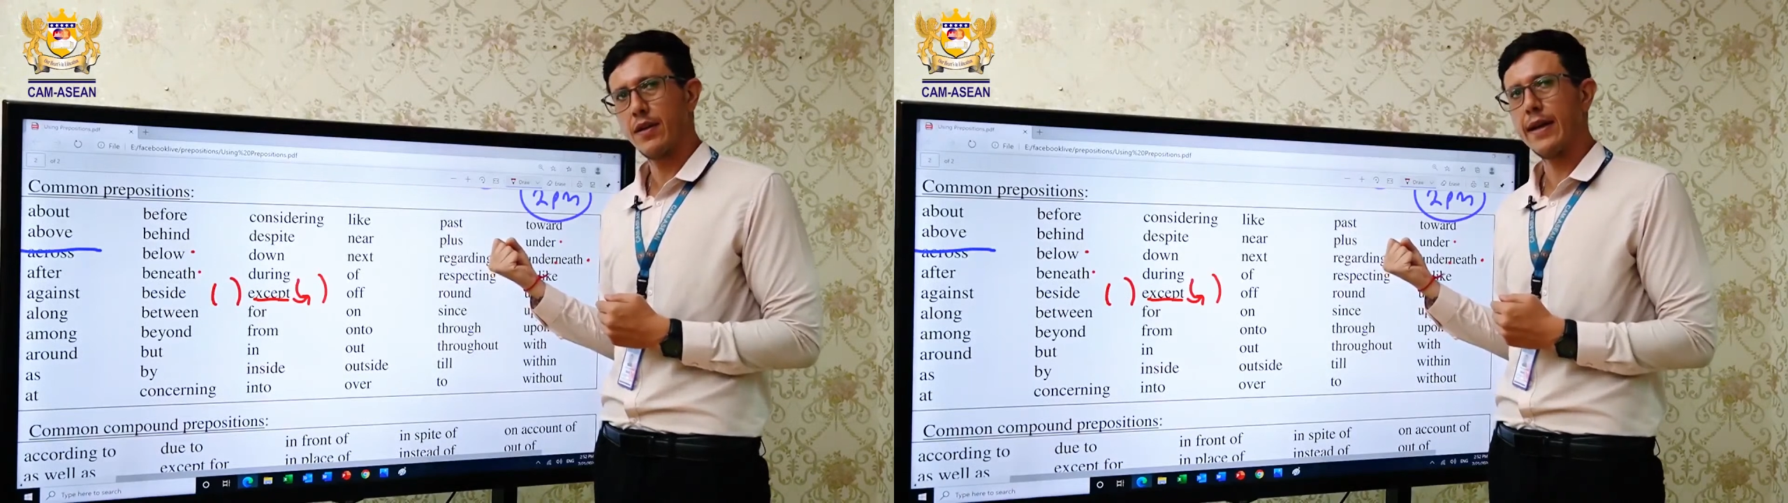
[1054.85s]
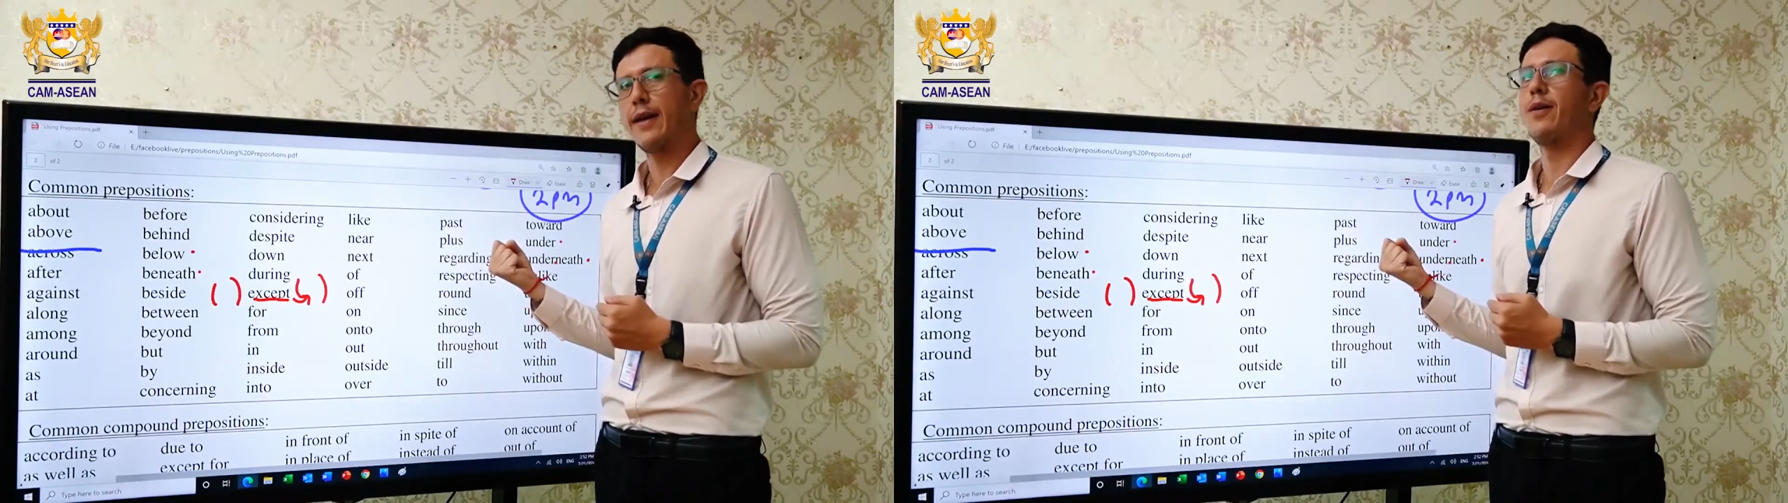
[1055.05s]

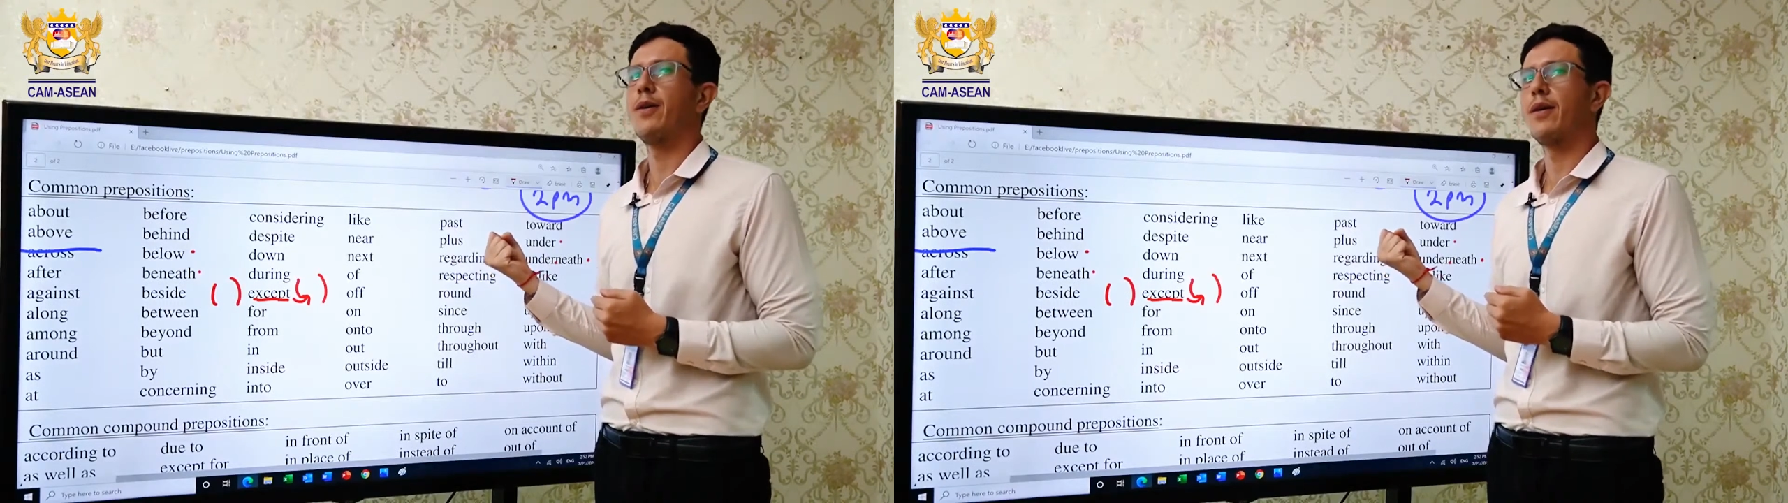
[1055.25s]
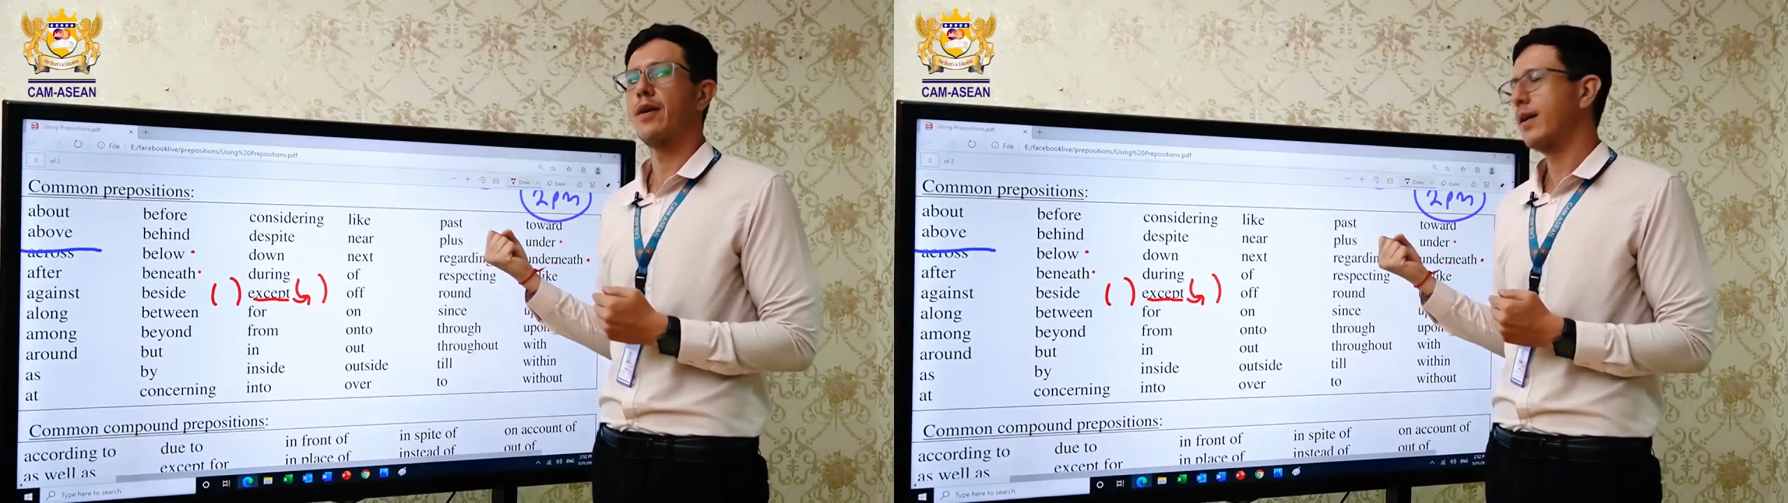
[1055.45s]

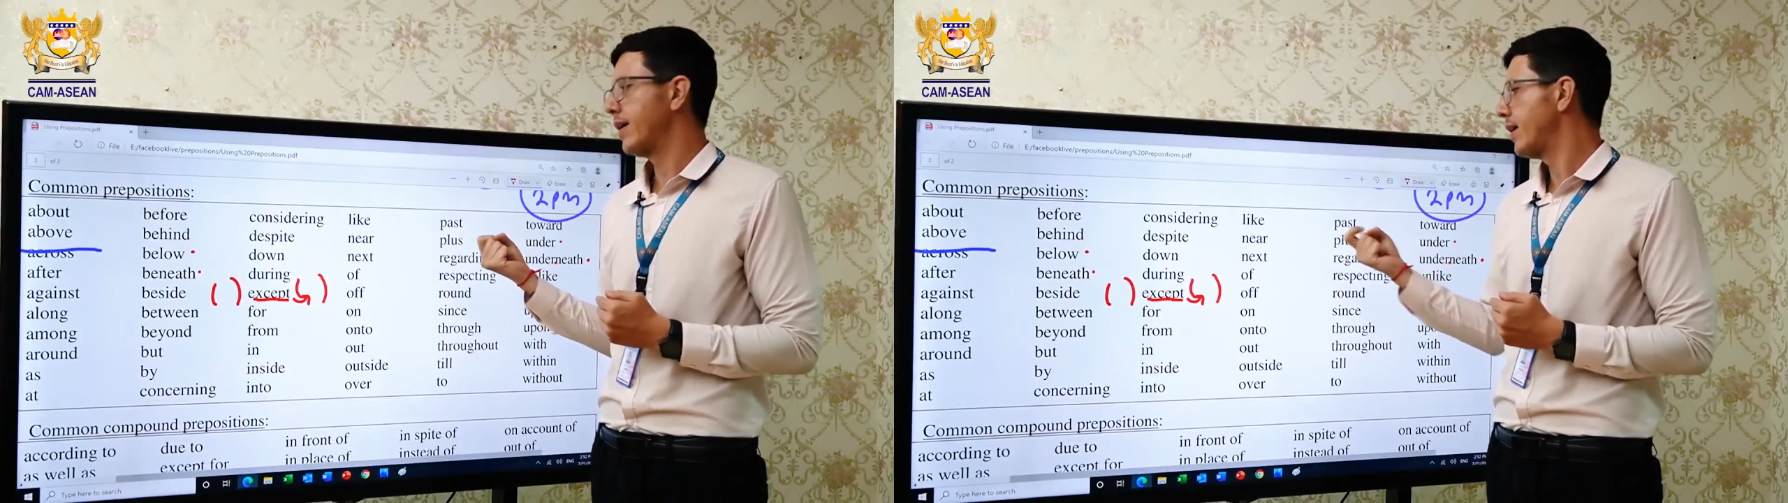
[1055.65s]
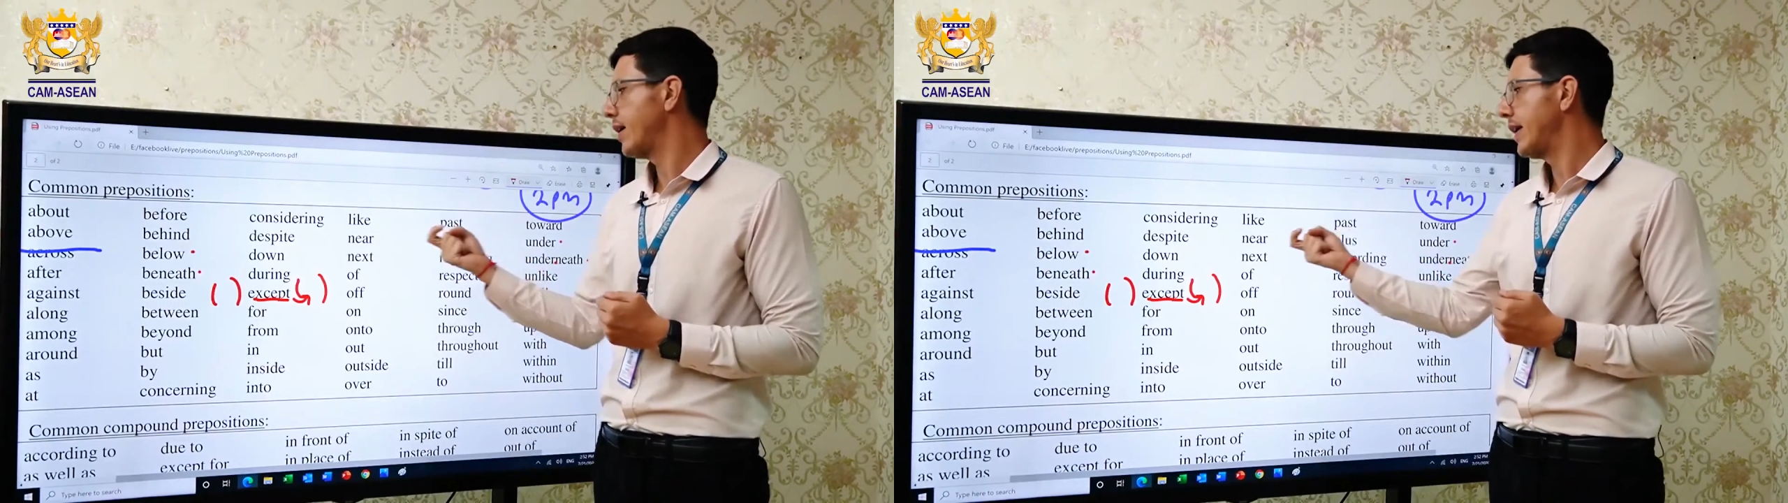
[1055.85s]
Now,
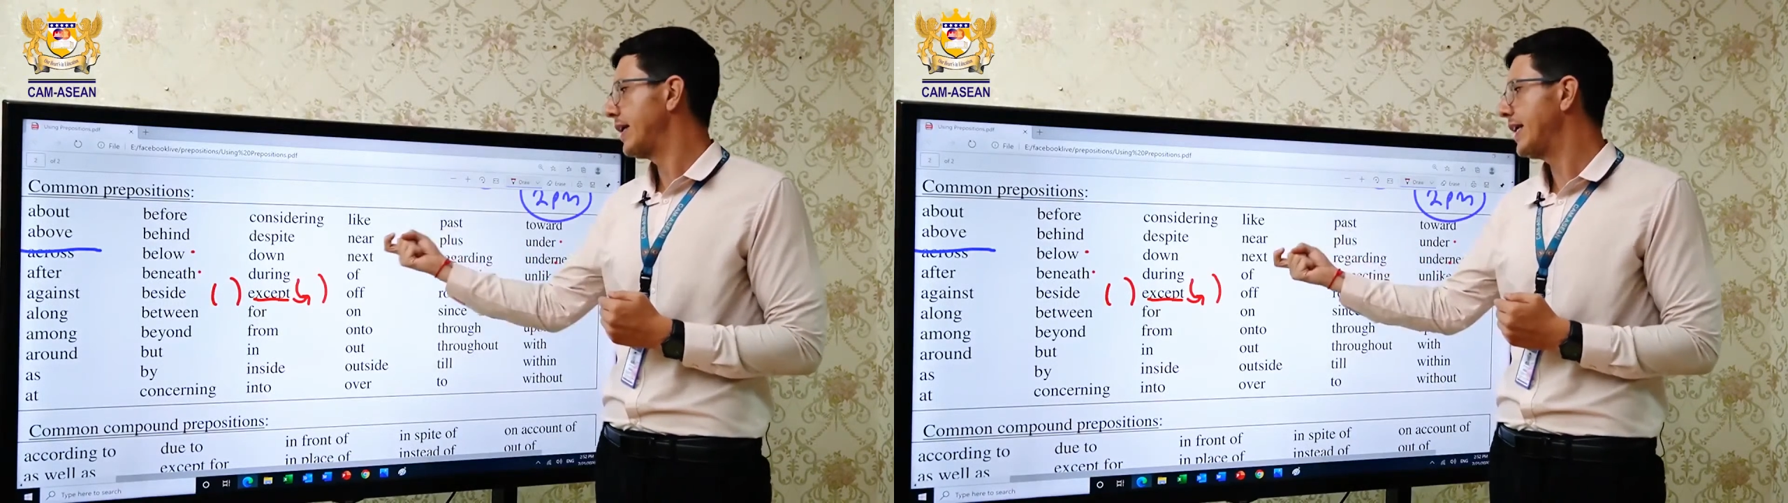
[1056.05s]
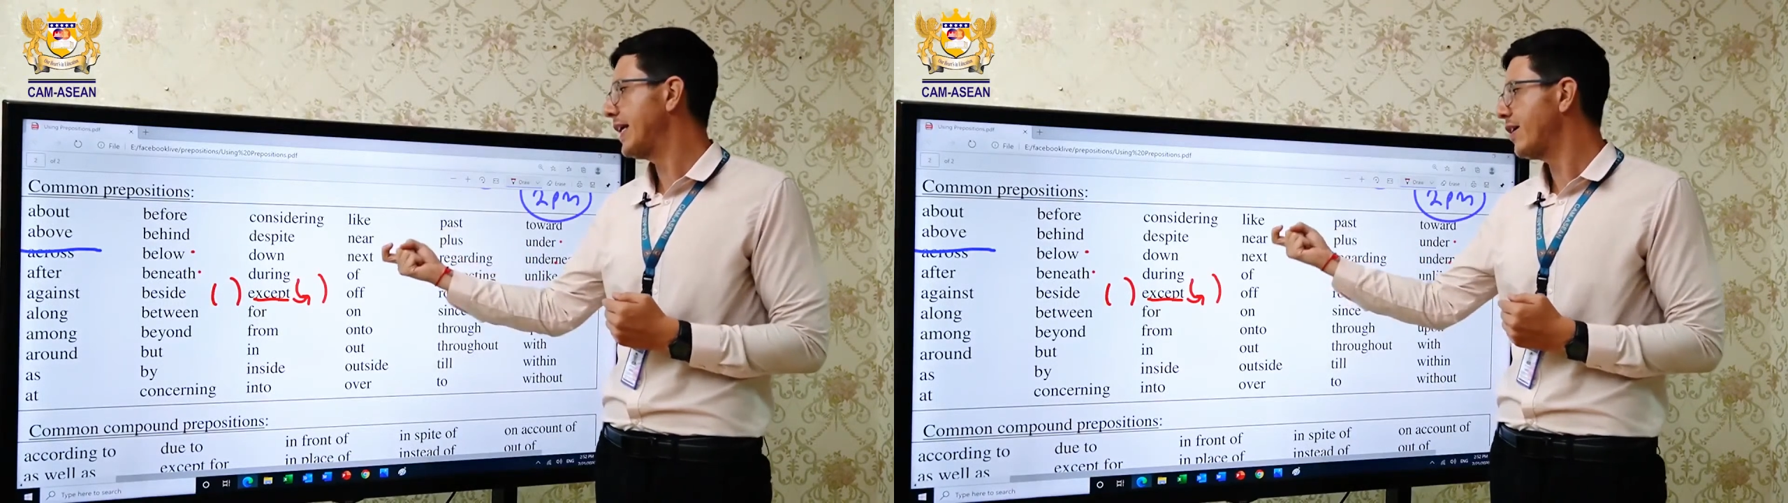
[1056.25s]

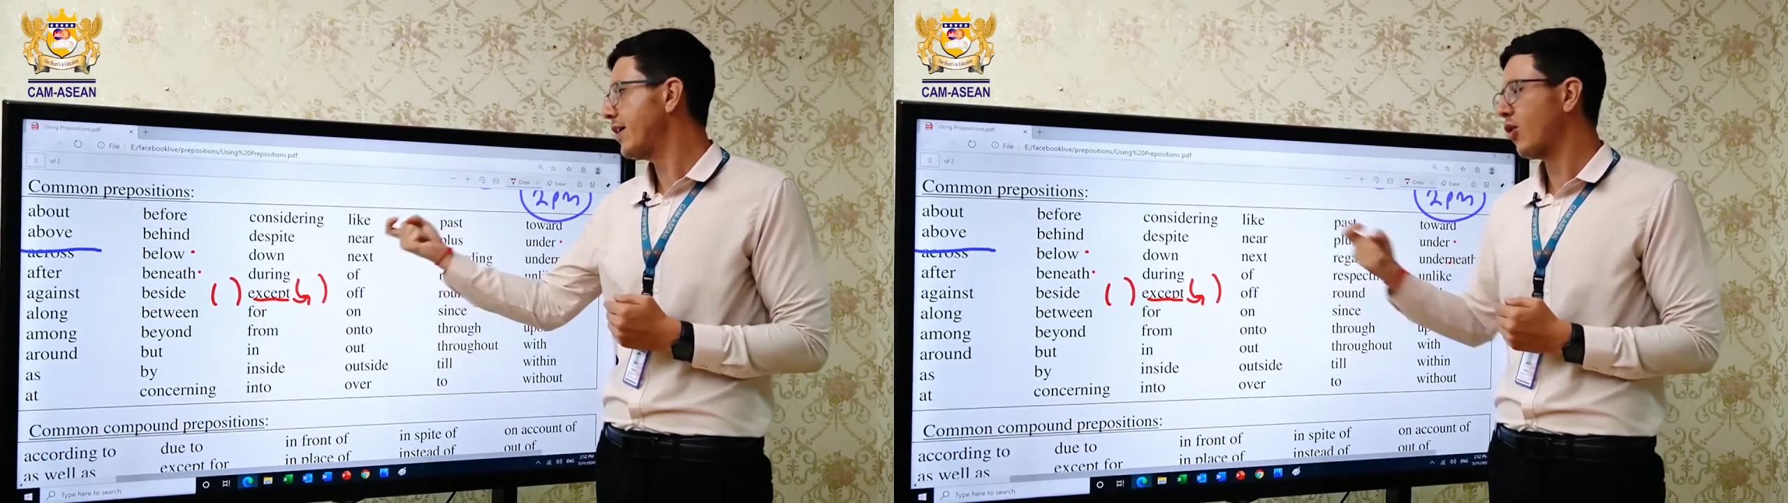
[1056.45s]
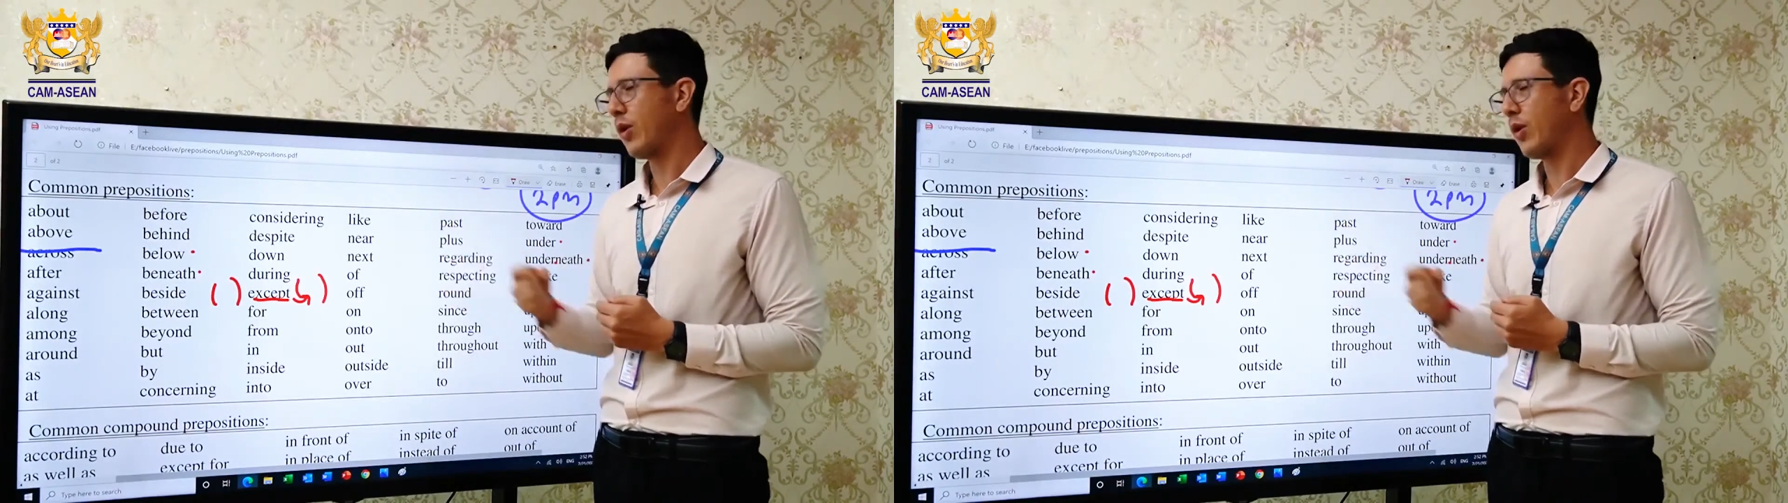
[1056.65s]
near